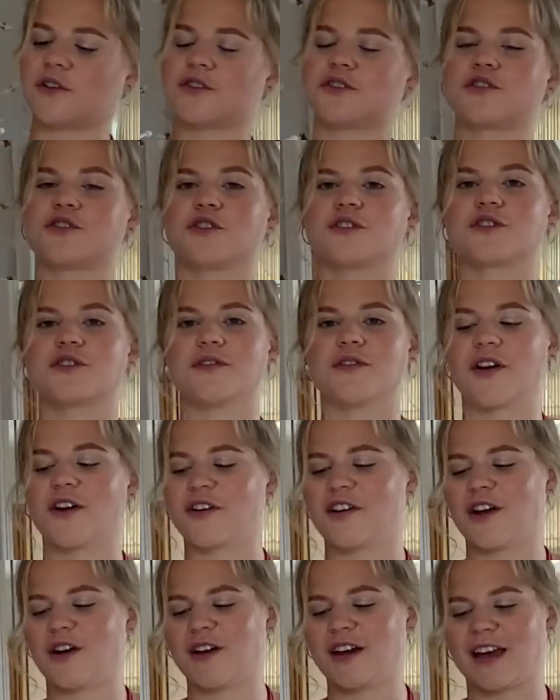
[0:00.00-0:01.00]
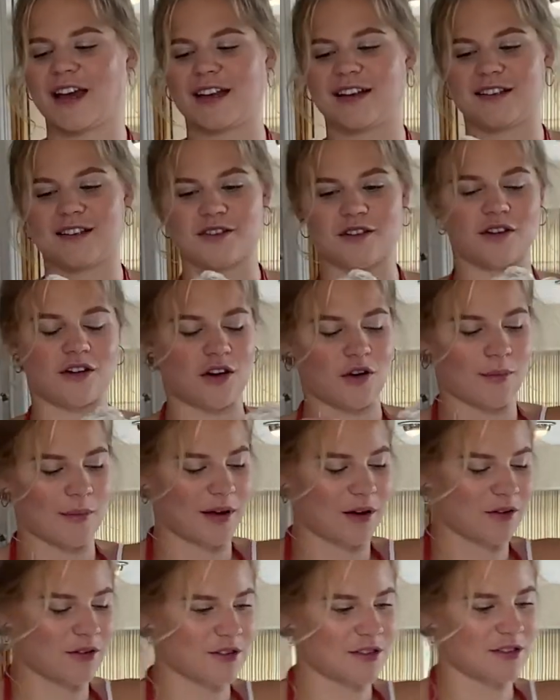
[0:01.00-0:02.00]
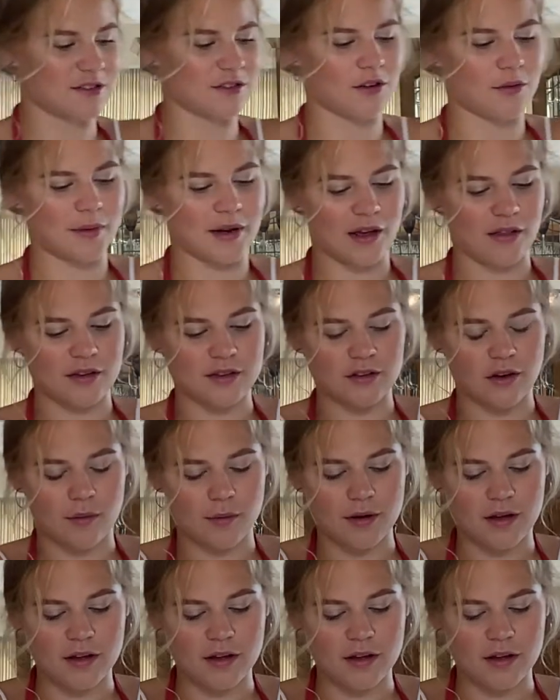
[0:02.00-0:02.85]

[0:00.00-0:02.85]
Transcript: because chunks of Oreo are getting stuck. Oh my gosh, it's coming up top.